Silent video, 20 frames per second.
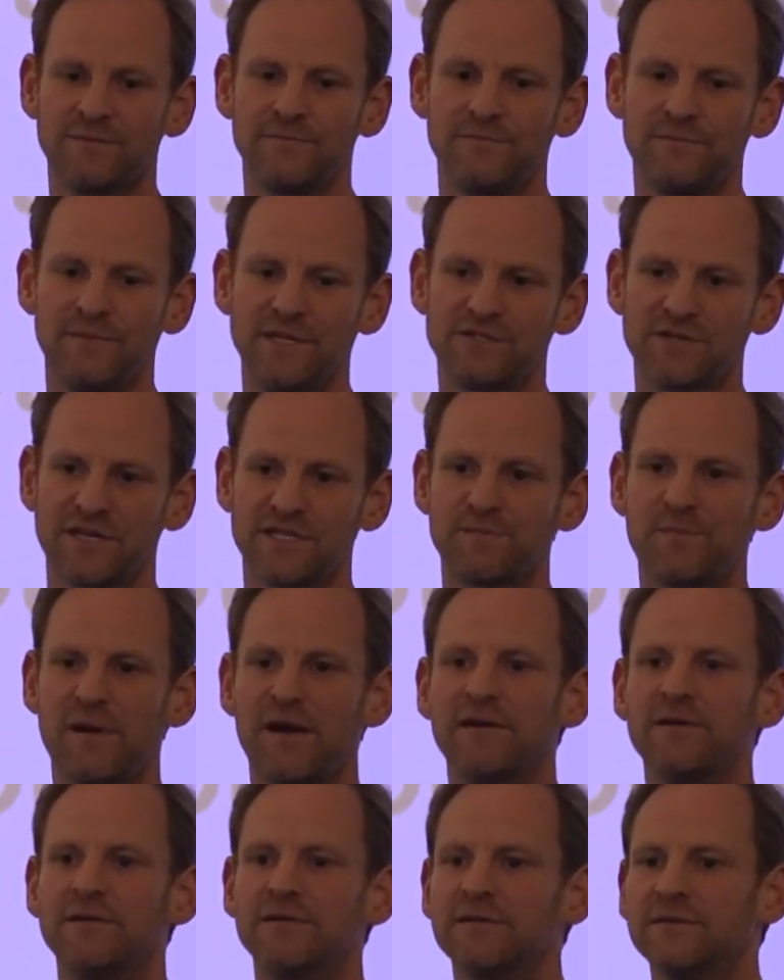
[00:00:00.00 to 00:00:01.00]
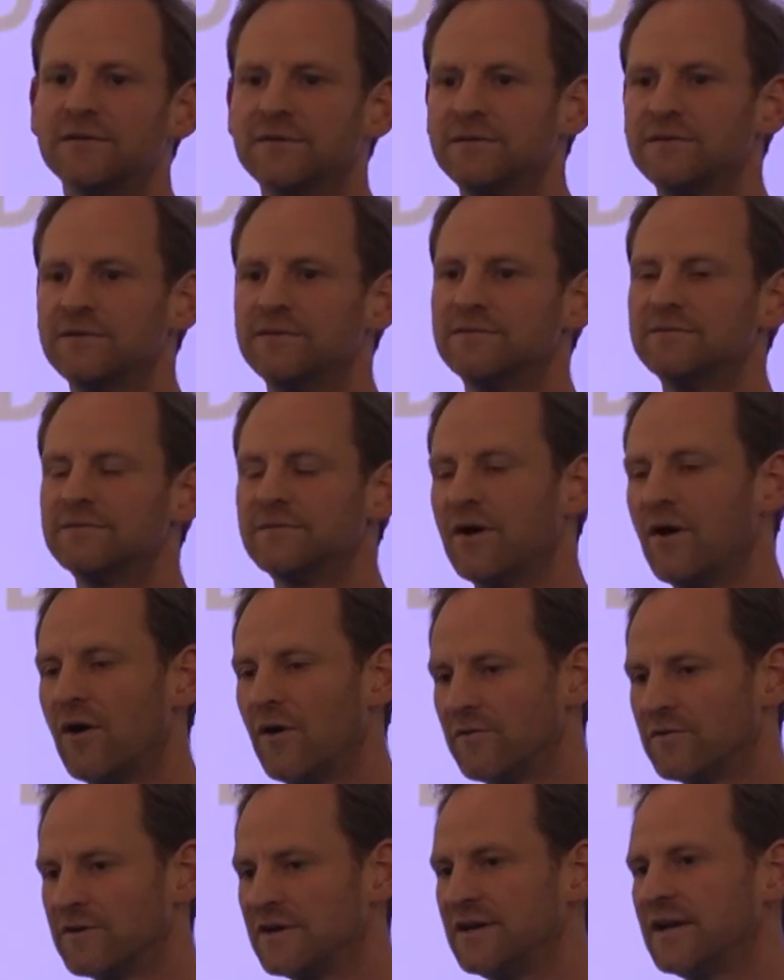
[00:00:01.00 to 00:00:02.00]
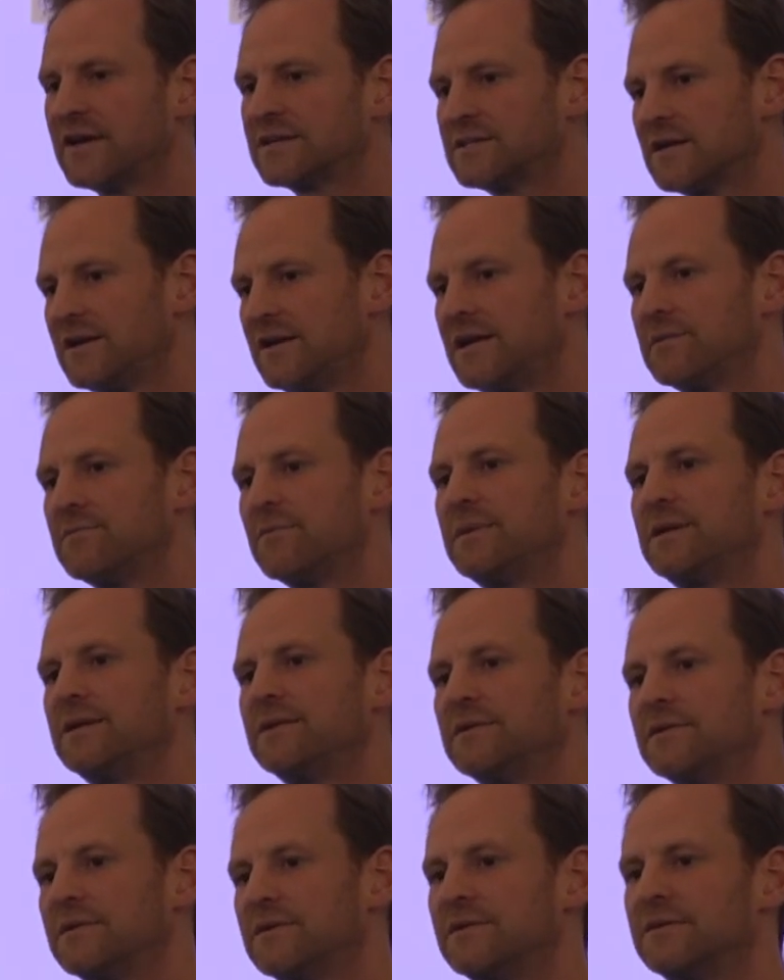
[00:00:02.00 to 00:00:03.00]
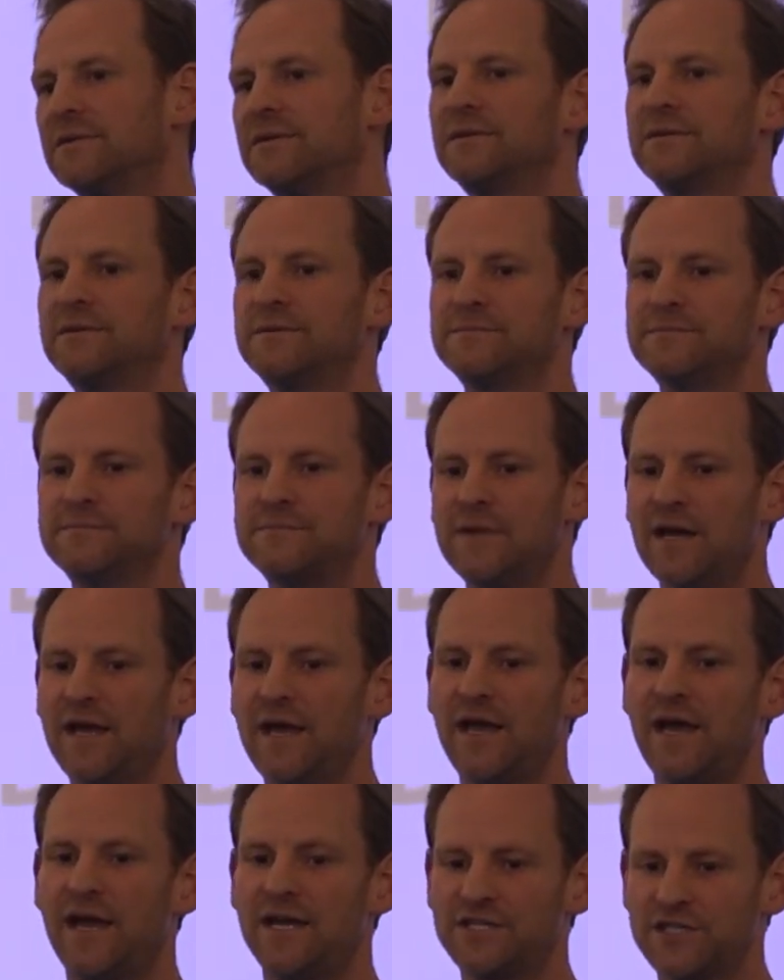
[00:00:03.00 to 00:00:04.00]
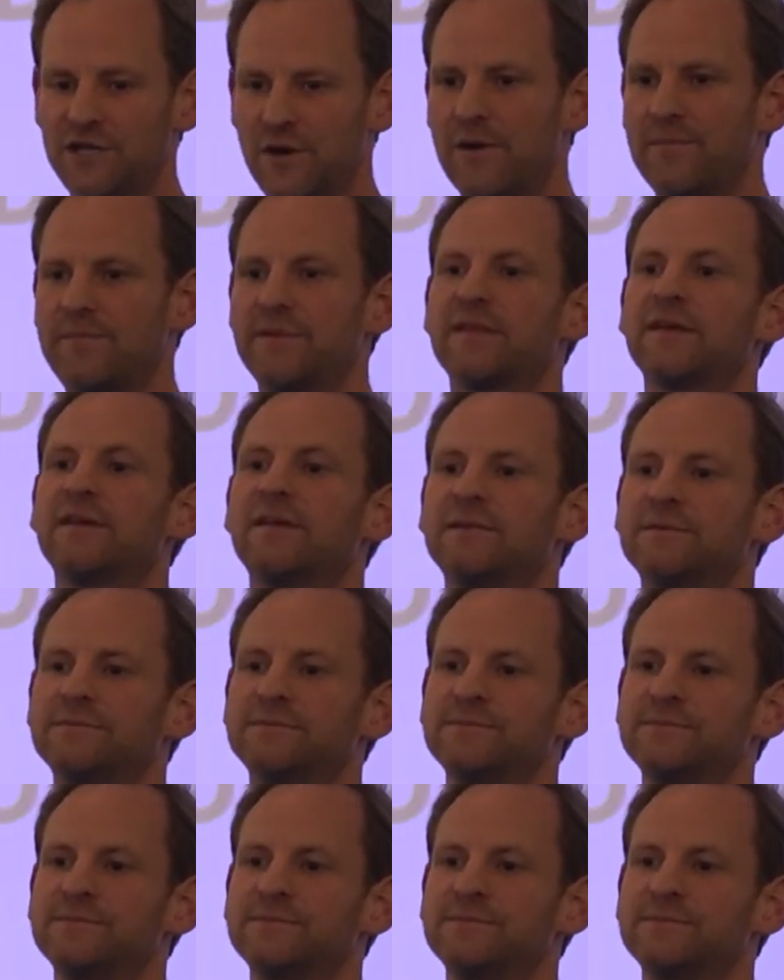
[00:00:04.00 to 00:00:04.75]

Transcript: be transparent, over-index on enablement, and show empathy.